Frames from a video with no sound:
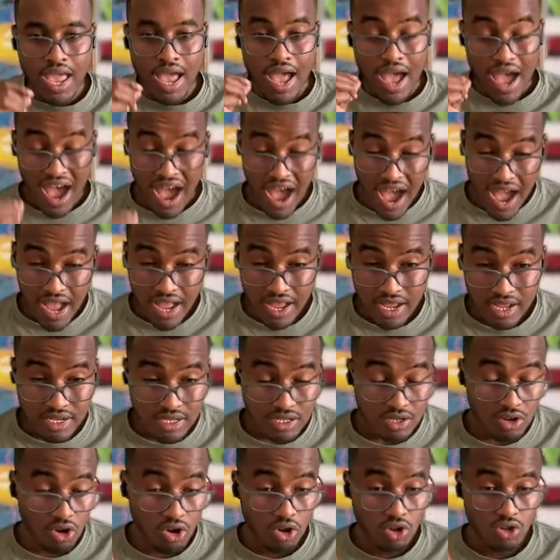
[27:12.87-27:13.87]

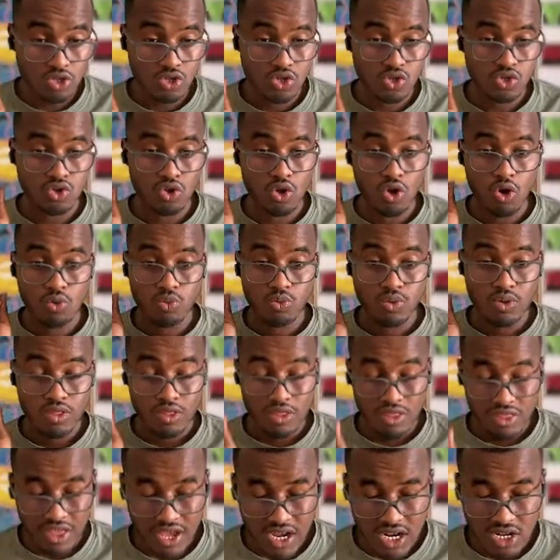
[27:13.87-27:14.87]
And also
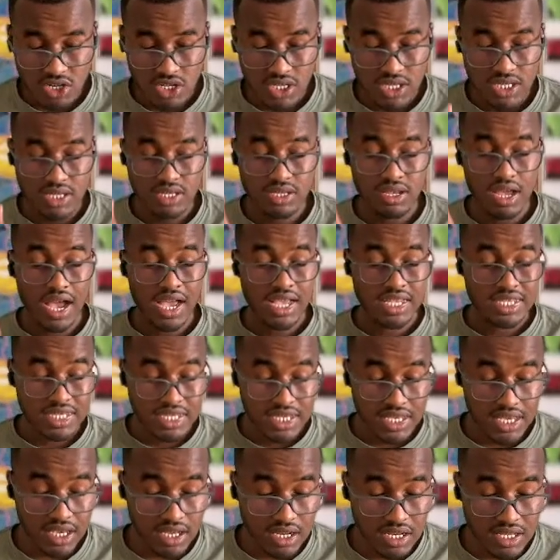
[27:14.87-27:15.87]
there is
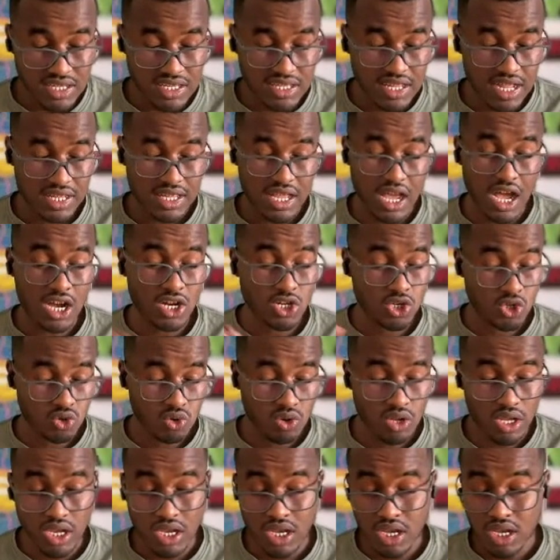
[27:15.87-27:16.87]
skills that
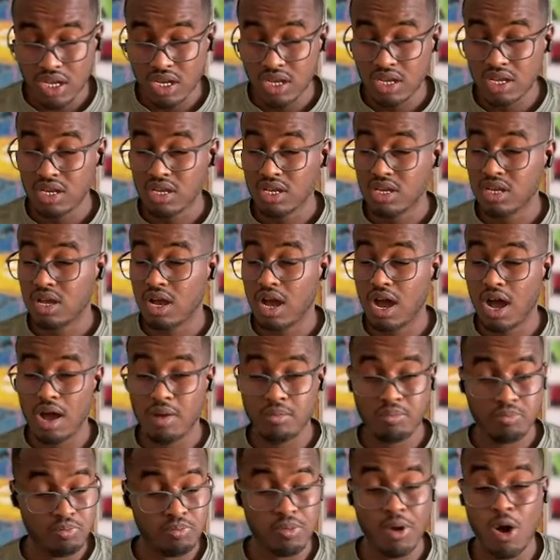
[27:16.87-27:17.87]
actually
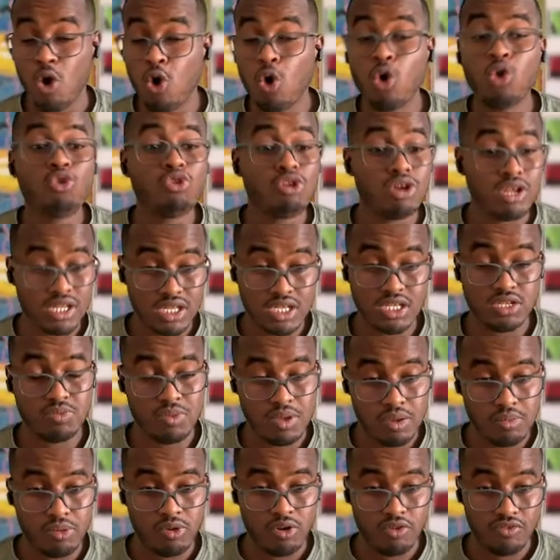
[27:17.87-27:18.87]
already is
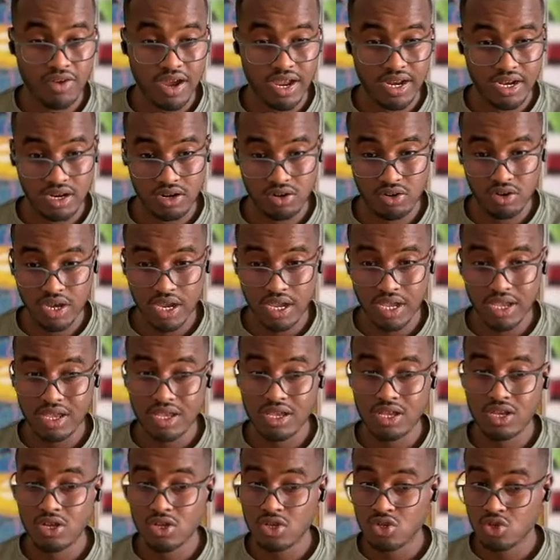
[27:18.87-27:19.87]
being provided. Okay,
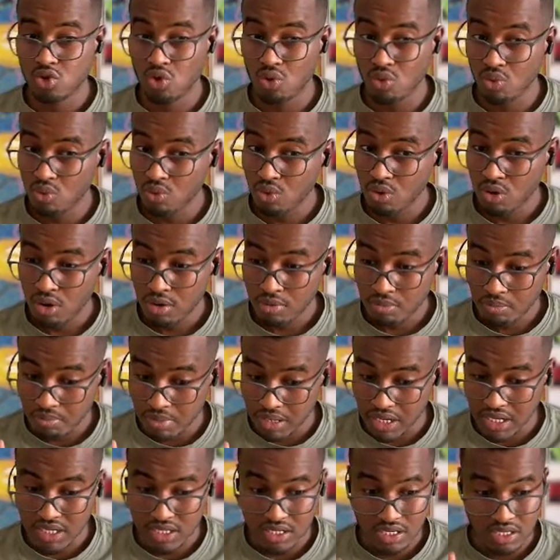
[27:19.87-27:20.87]
so
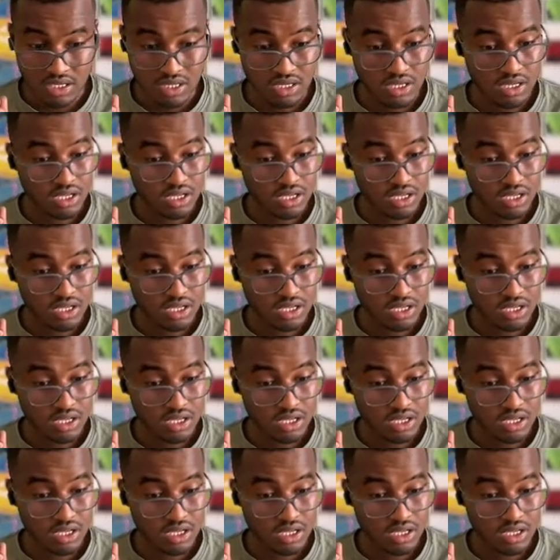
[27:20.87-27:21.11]
please,